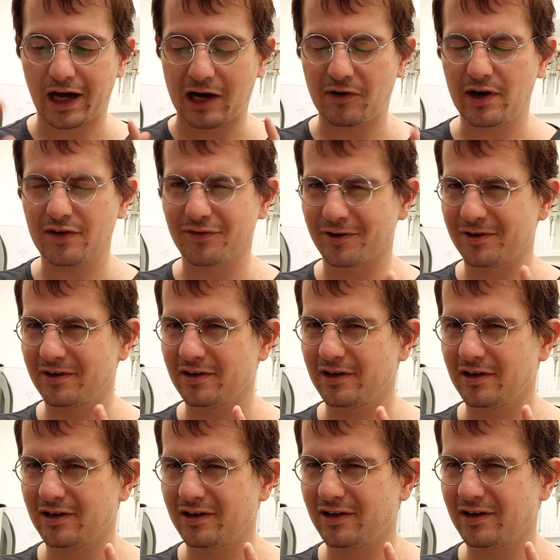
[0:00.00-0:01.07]
However,
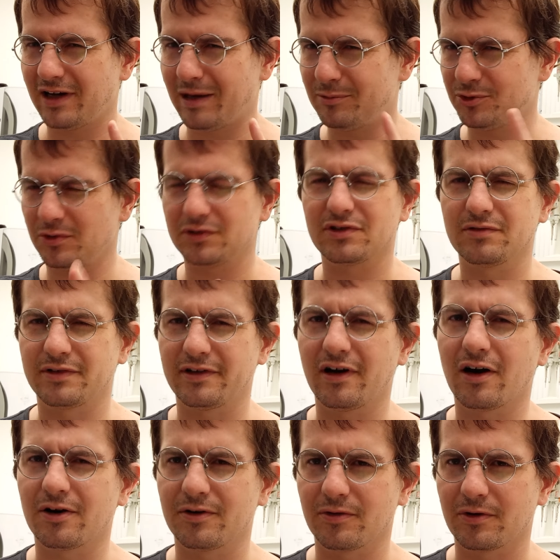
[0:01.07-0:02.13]
I'm doing something
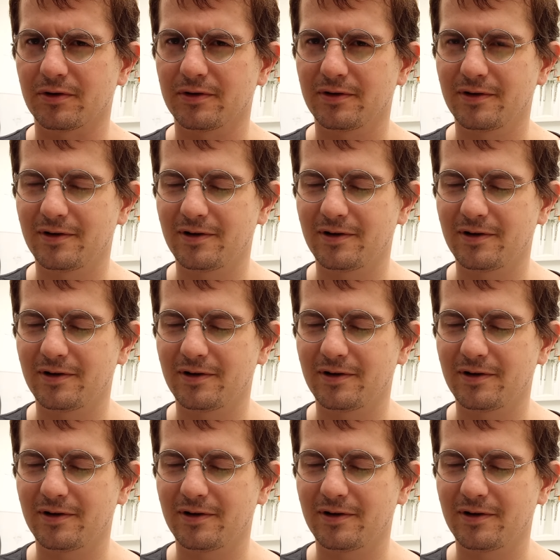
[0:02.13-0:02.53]
harder